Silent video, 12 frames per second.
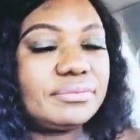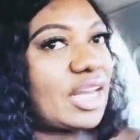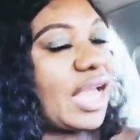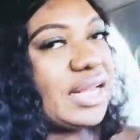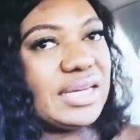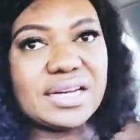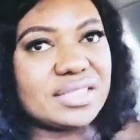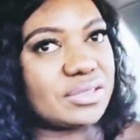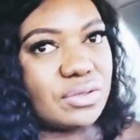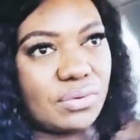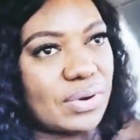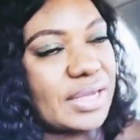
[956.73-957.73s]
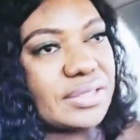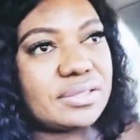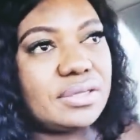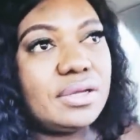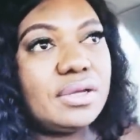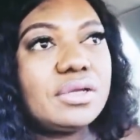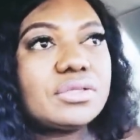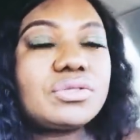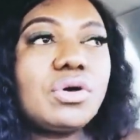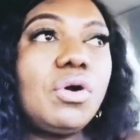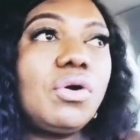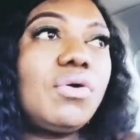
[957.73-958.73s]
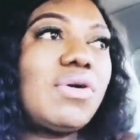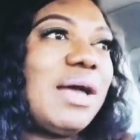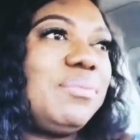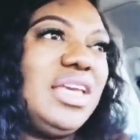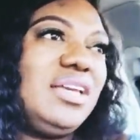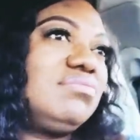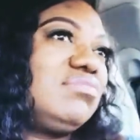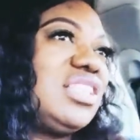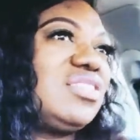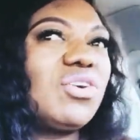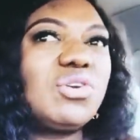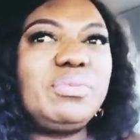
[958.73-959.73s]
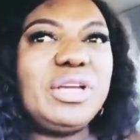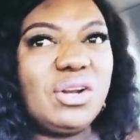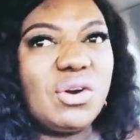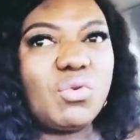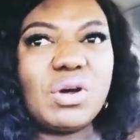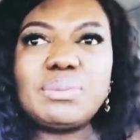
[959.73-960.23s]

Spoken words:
And that is not right. So, I mean, it's not going to be a long one.